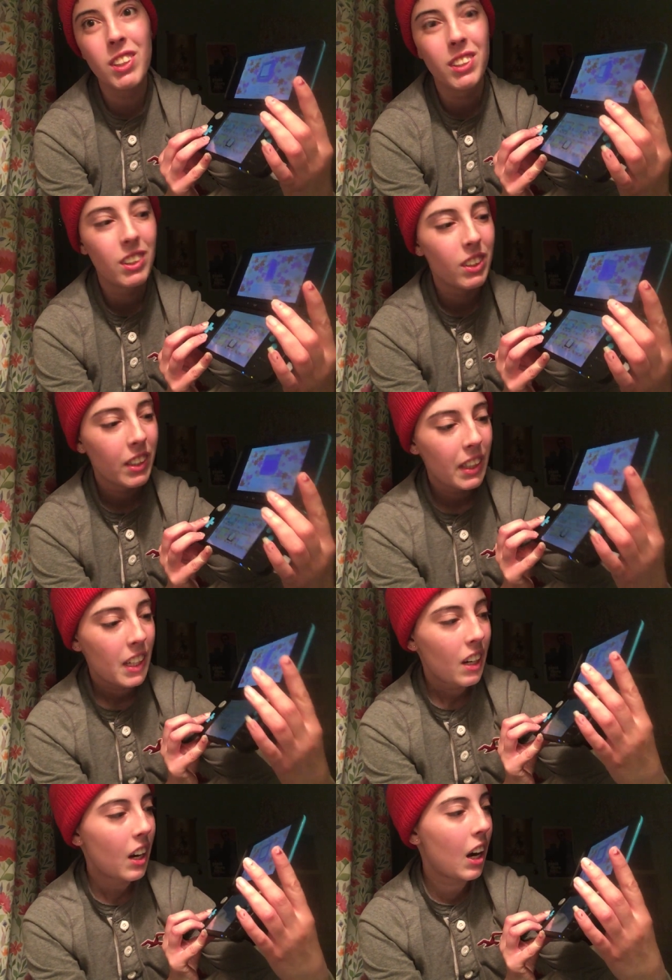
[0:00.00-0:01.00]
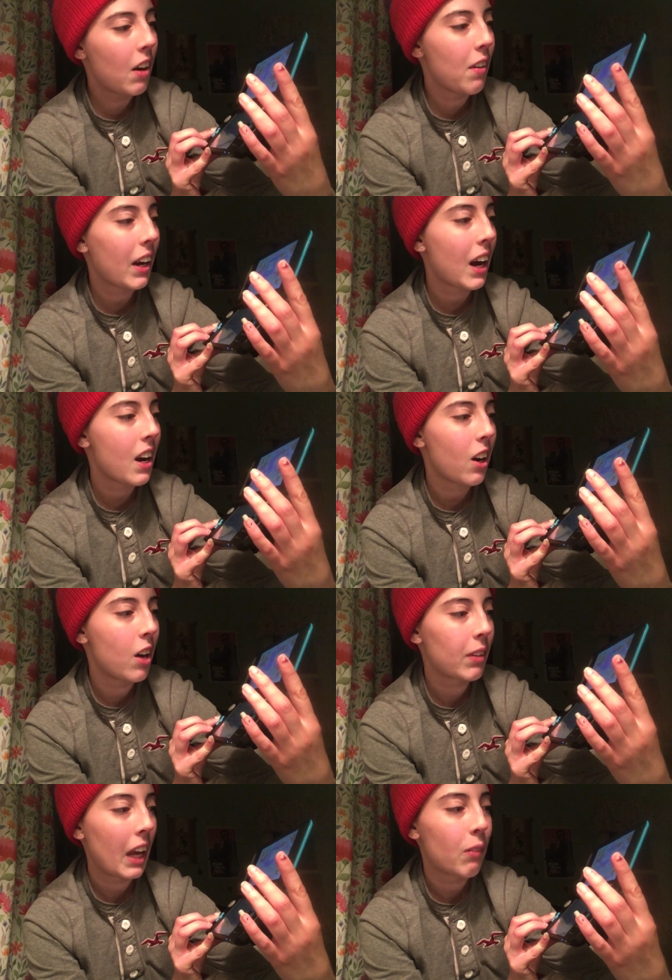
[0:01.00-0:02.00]
uh, I got
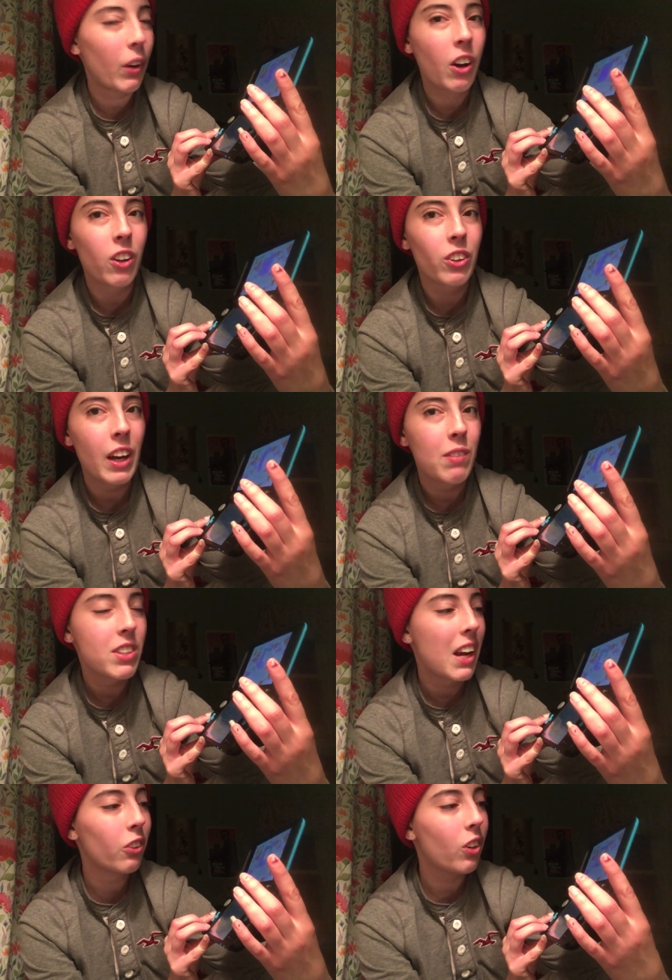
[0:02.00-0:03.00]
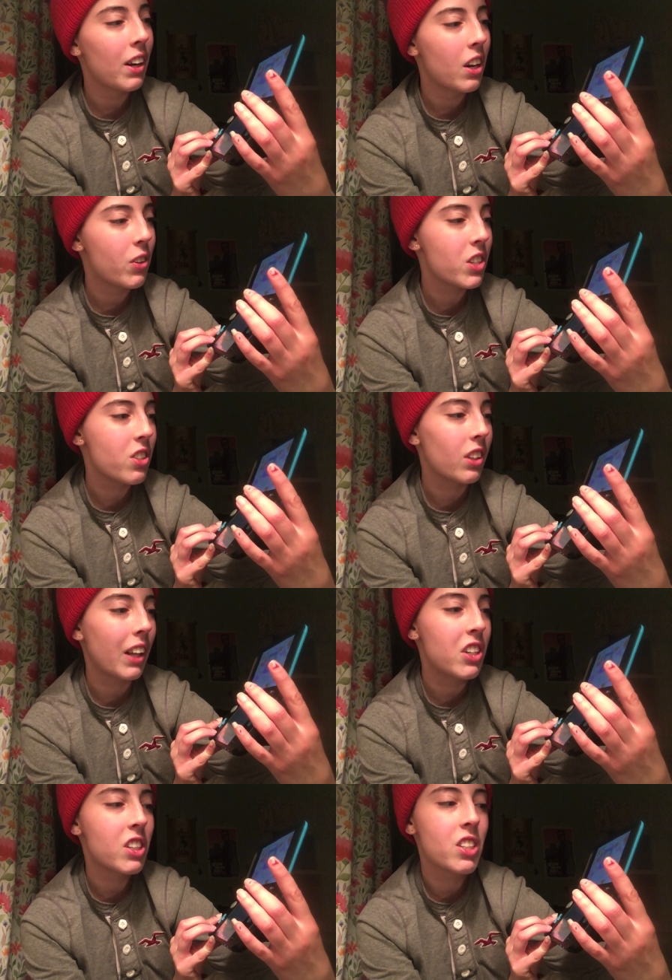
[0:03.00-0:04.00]
um, a Game Boy Color game to download on here, which is The
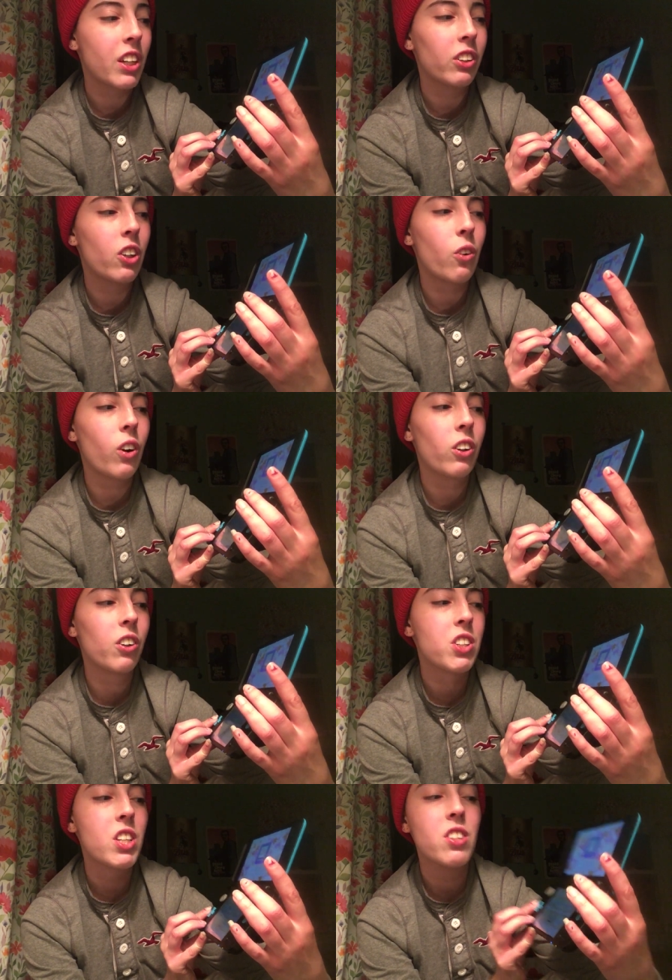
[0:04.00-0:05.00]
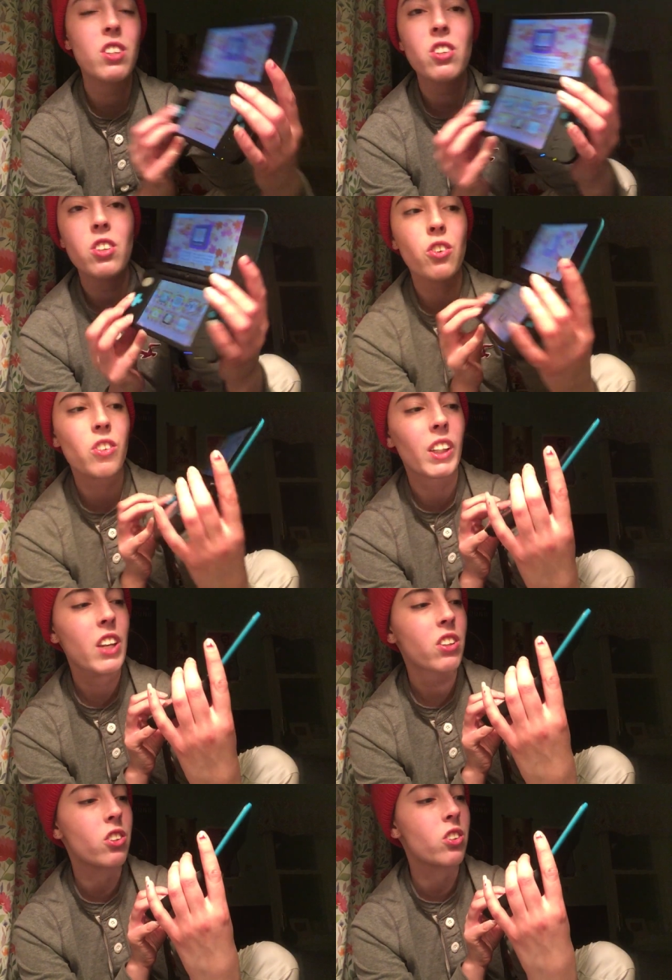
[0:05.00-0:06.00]
Legend of Zelda Oracle of Seasons. It was
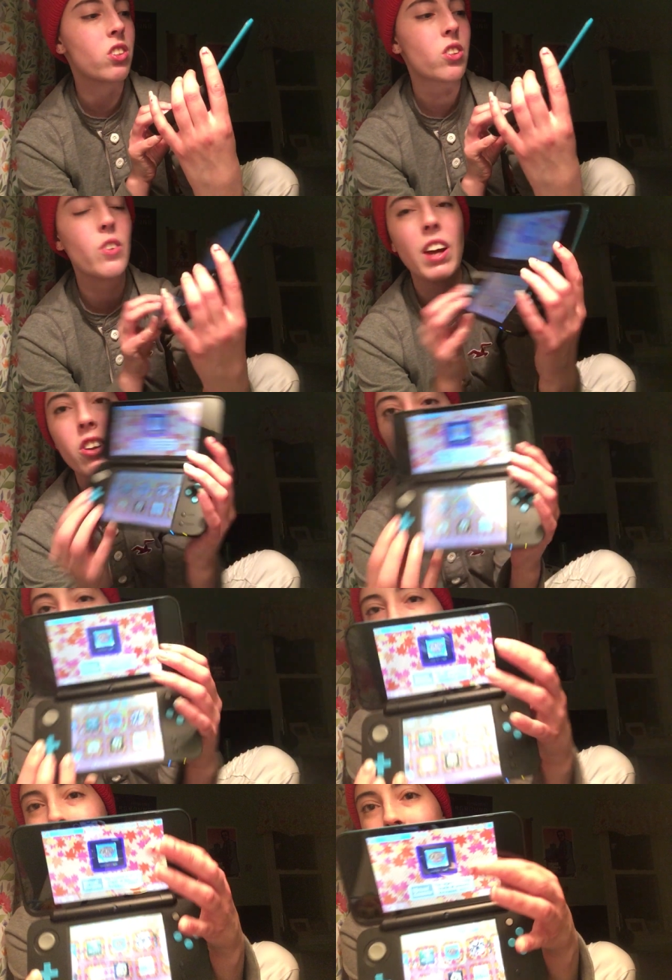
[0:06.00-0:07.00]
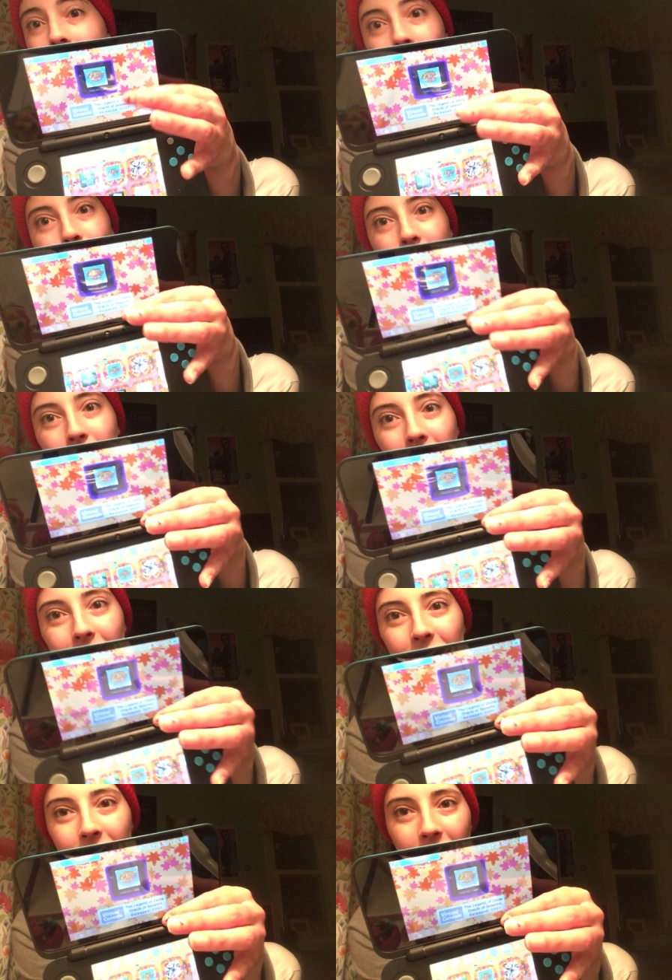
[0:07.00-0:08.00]
released in 2001 because it tells me up
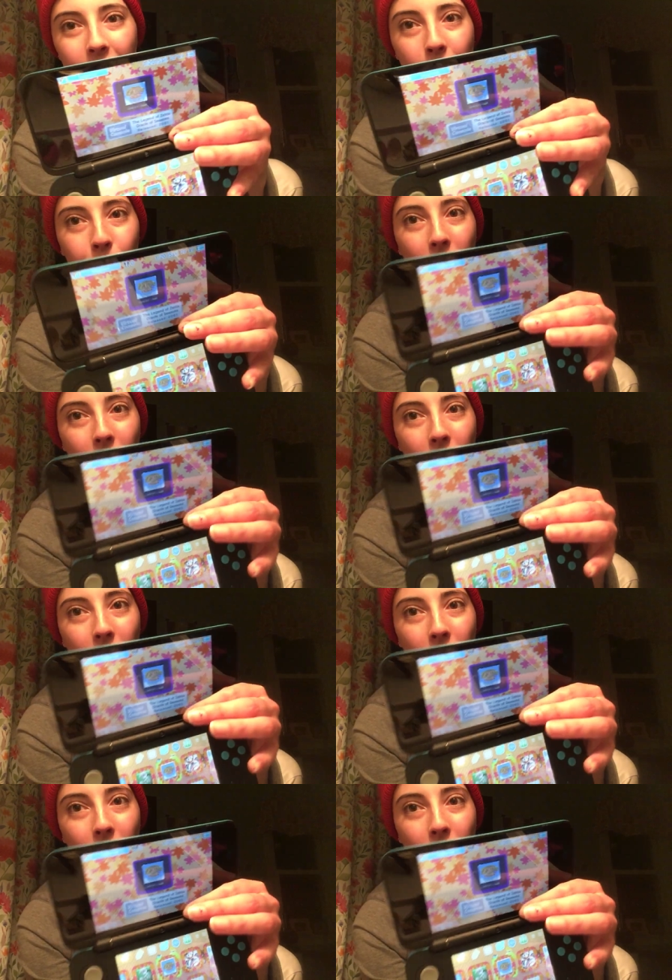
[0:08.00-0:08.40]
there. I would